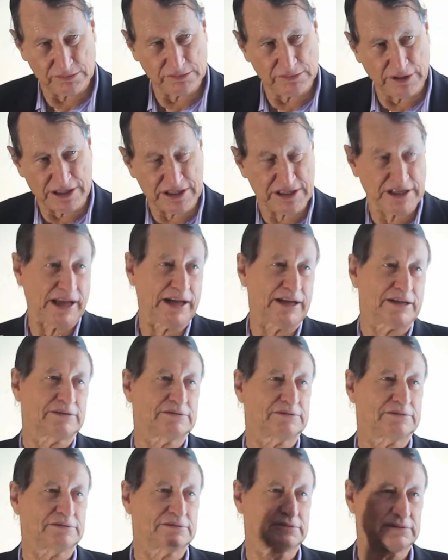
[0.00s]
let's take
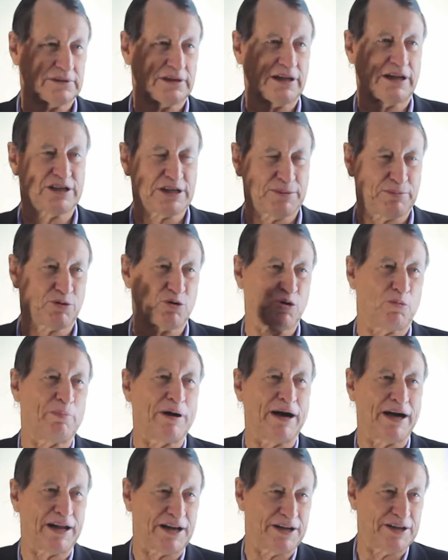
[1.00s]
a typical
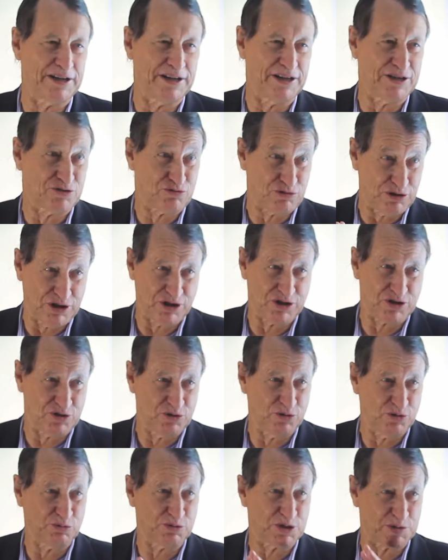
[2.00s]
Balinese
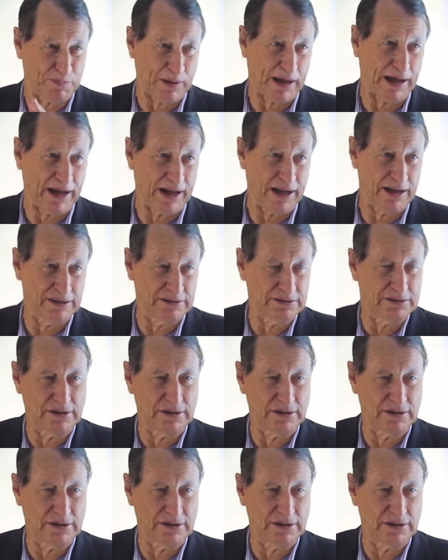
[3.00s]
traditional spa.